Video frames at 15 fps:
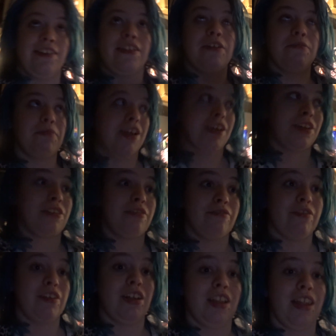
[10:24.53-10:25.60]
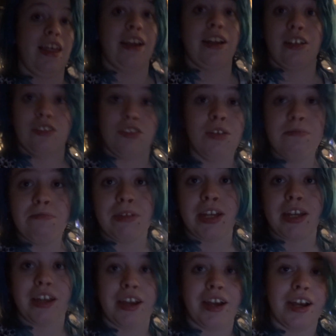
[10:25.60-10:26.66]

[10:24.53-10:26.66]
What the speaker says: They make you feel like a zombie.